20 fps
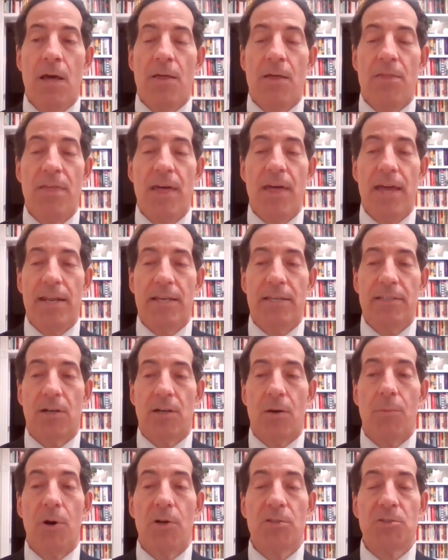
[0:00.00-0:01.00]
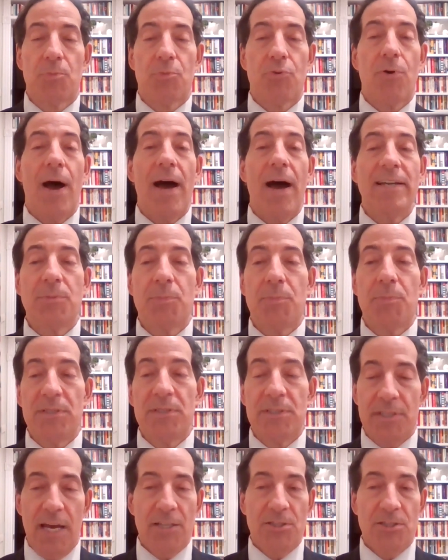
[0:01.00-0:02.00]
that is our most prized
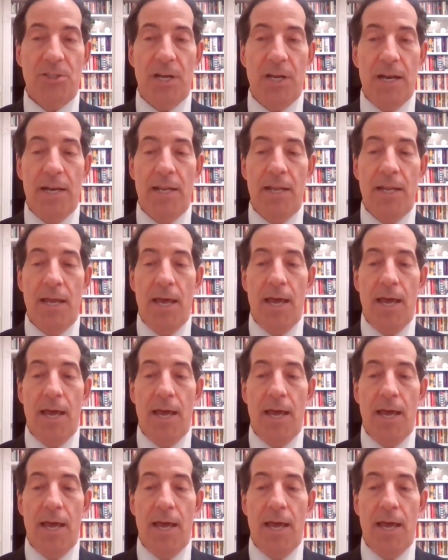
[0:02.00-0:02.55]
possession